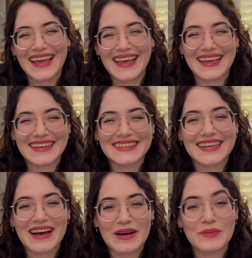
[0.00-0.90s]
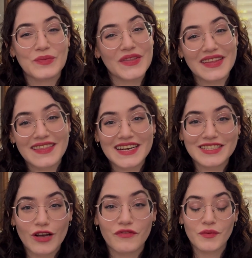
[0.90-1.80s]
And one thing that I
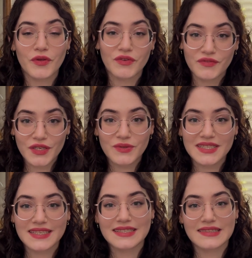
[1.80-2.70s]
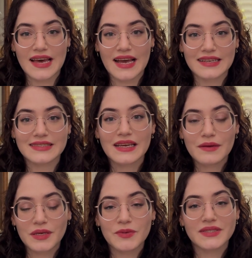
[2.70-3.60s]
saw the reviews is that
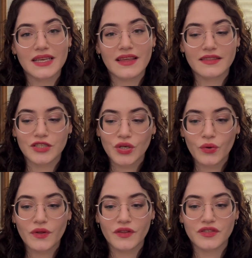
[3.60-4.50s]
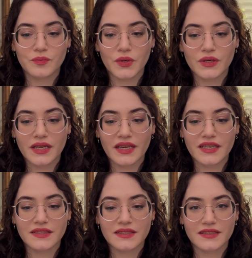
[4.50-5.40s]
people say that the tone of this book
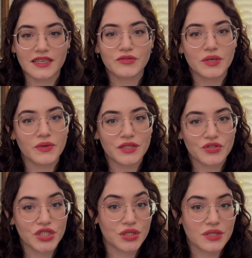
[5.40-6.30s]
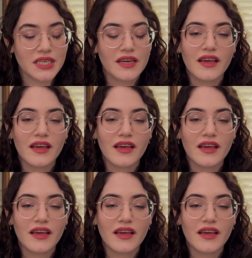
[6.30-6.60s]
is actually quite cheery,